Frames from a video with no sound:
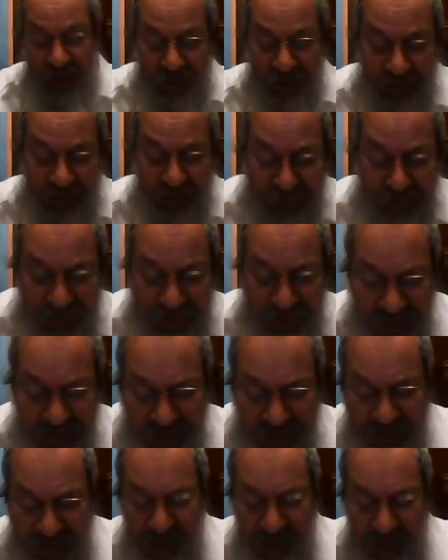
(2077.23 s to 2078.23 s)
Reb Shneur
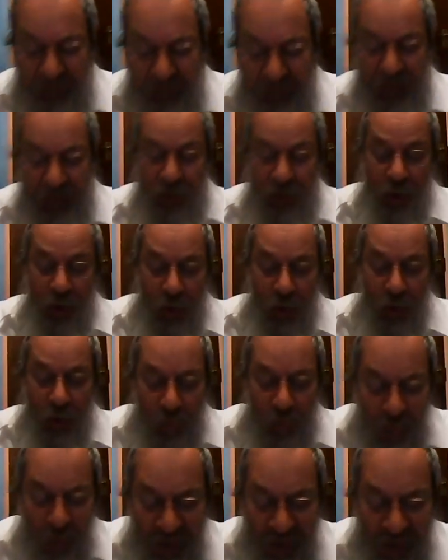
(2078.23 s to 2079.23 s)
Zalman
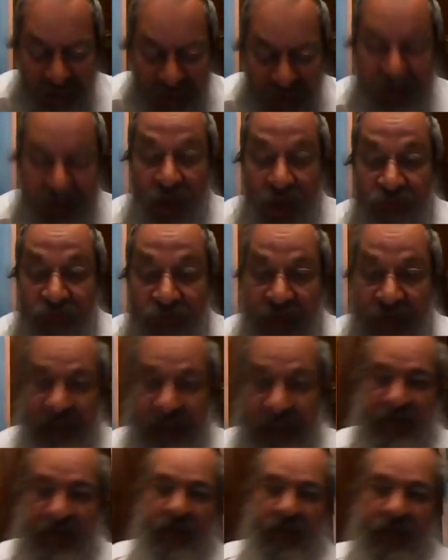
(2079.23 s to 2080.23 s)
was
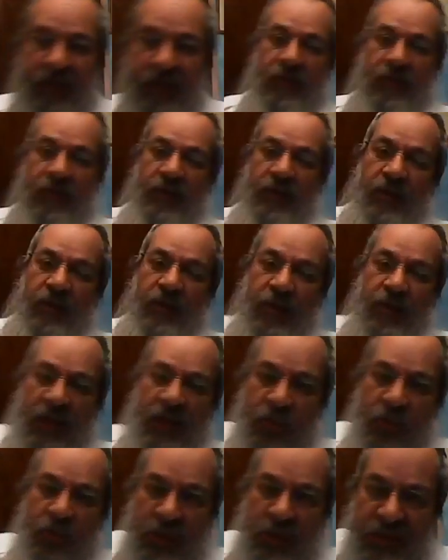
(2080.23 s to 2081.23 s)
arrested. He
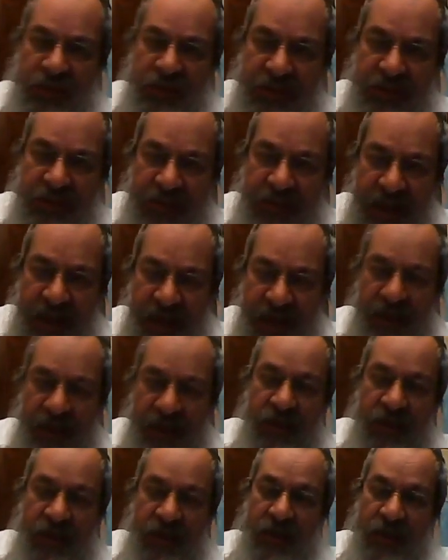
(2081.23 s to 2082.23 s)
was
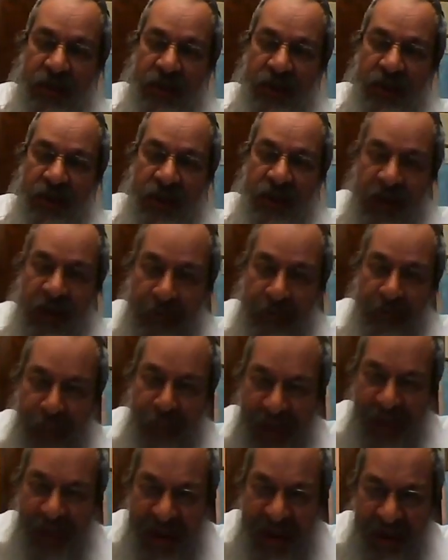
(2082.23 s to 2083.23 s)
taken in a
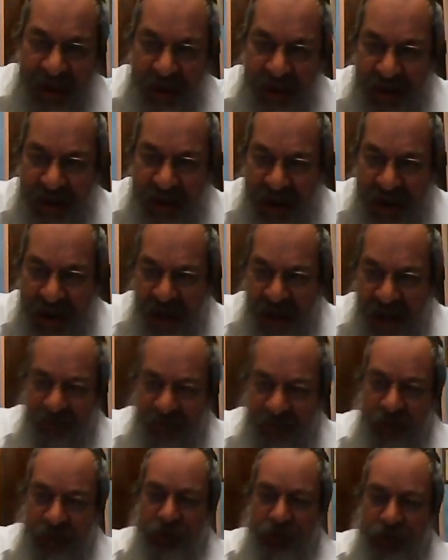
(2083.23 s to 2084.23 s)
black
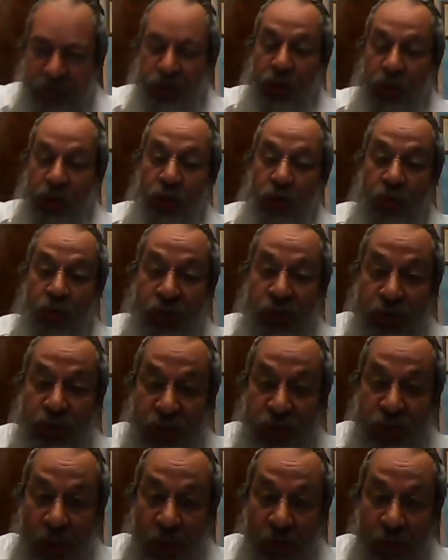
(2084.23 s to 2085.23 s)
carriage, which is
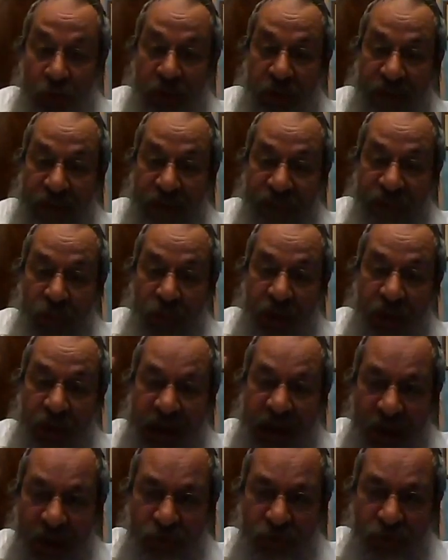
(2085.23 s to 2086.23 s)
only for
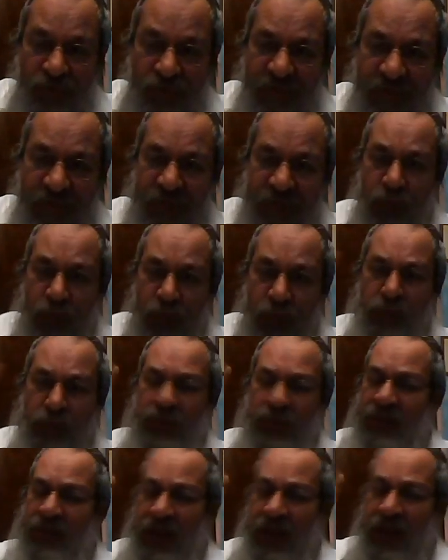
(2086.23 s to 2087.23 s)

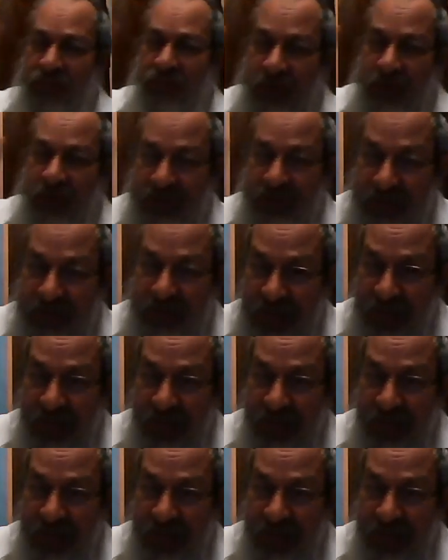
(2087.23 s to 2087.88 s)
counter-revolutionaries.